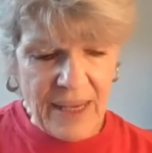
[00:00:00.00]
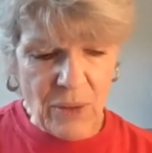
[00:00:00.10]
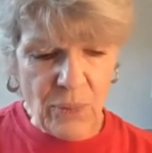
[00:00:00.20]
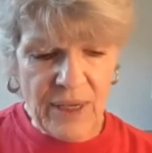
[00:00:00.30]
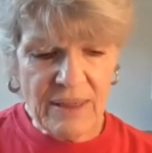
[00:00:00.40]

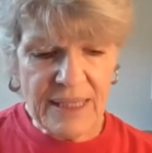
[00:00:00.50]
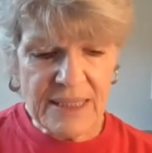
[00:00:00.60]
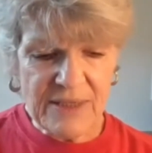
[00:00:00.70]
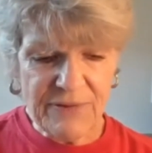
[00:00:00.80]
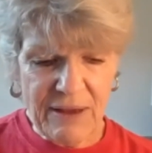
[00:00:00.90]
Will
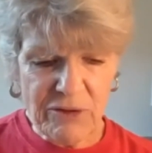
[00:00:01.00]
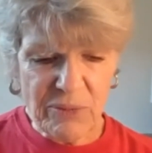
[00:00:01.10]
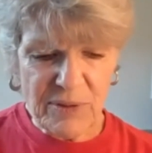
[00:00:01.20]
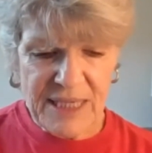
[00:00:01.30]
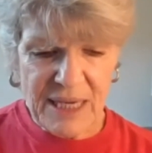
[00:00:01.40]
is the founder of
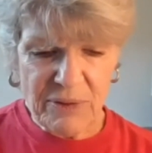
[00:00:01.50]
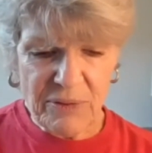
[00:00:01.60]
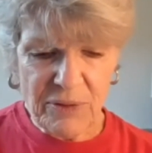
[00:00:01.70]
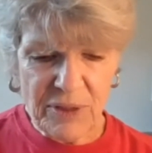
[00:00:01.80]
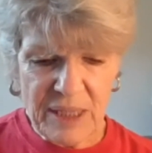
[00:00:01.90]
Bullseye Recruiting,